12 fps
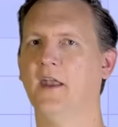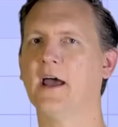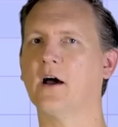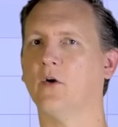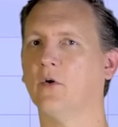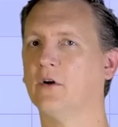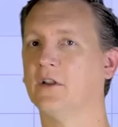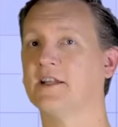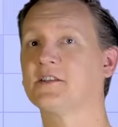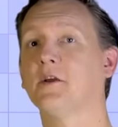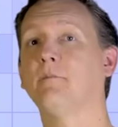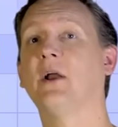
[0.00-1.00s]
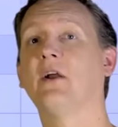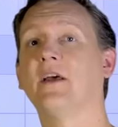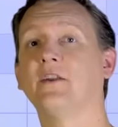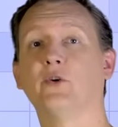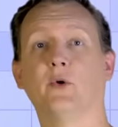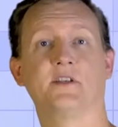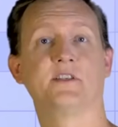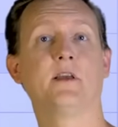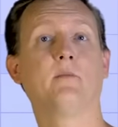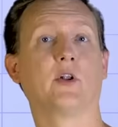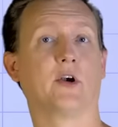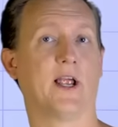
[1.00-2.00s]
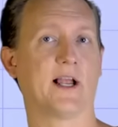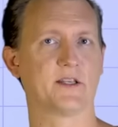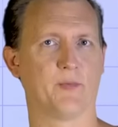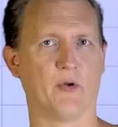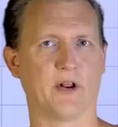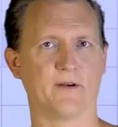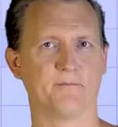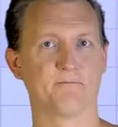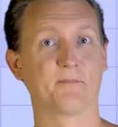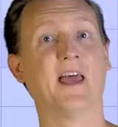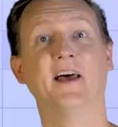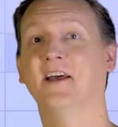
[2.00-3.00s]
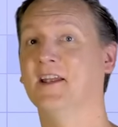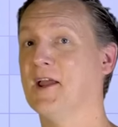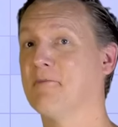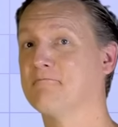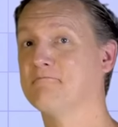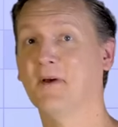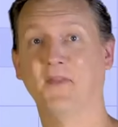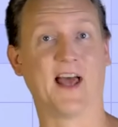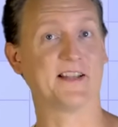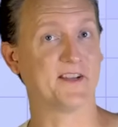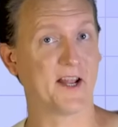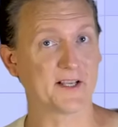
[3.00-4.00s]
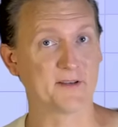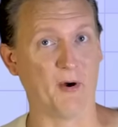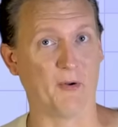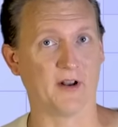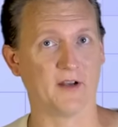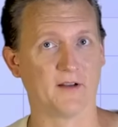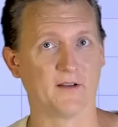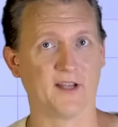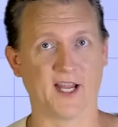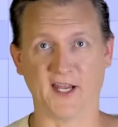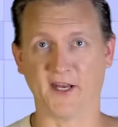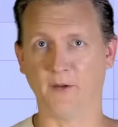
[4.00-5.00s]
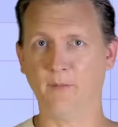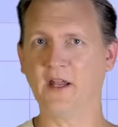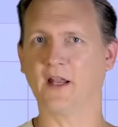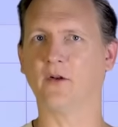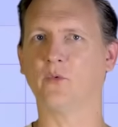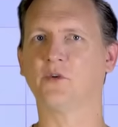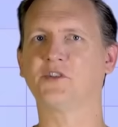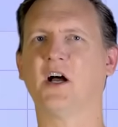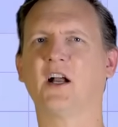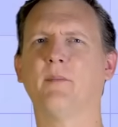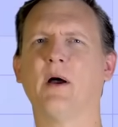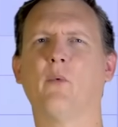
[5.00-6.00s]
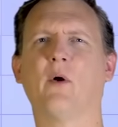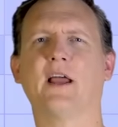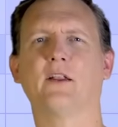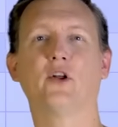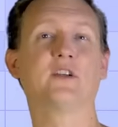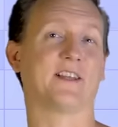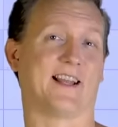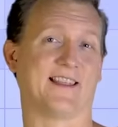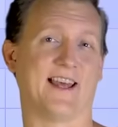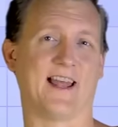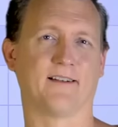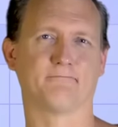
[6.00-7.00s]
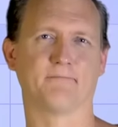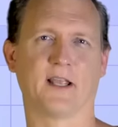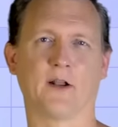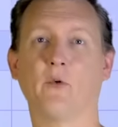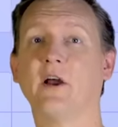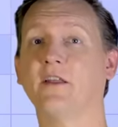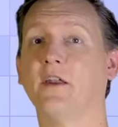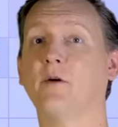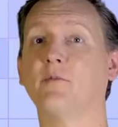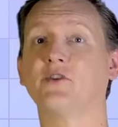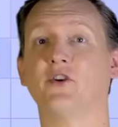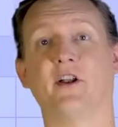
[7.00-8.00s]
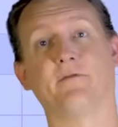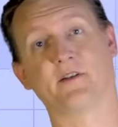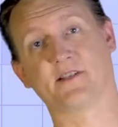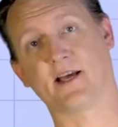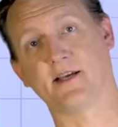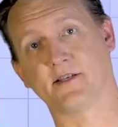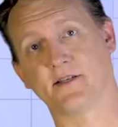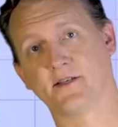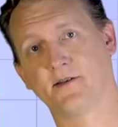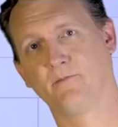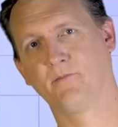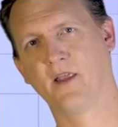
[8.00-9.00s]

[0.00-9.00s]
Now, let's compare that to a similar exponent. Yep, that's an exponent. And in a minute, we'll talk about why it looks like that and why the numbers are different sizes.